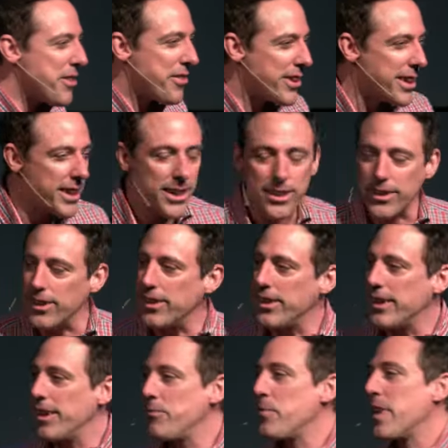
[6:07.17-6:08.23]
I think. All
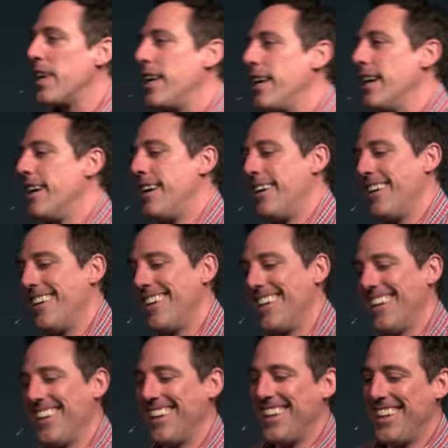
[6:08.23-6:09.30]
right.
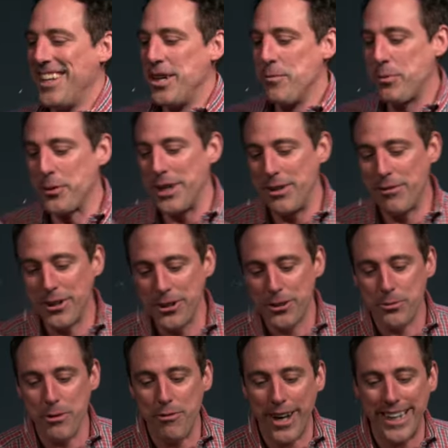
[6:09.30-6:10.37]
Previews.
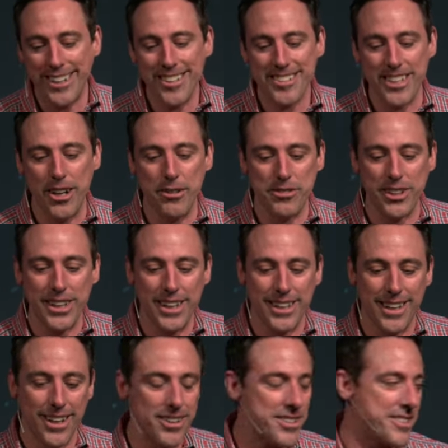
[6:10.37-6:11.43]
We find ourselves in
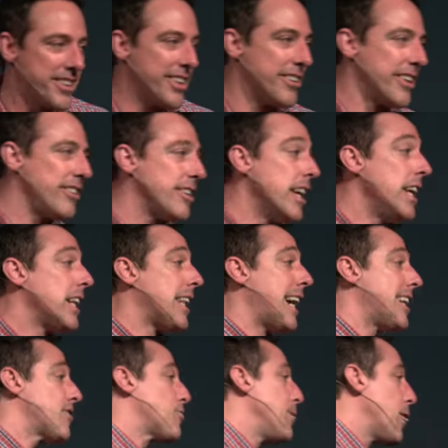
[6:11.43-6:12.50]
our series.
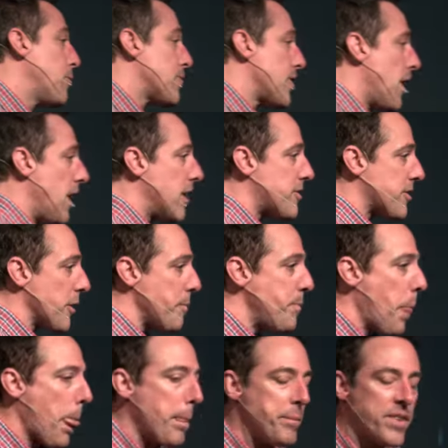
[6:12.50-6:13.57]
Last week was awesome.
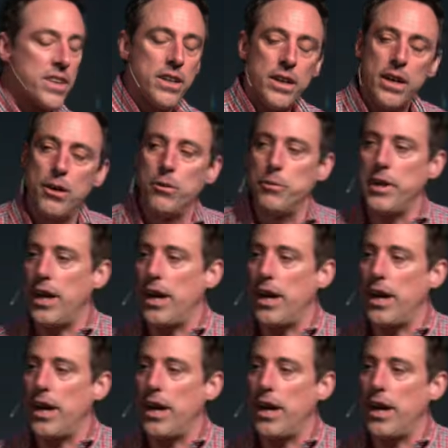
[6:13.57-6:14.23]
We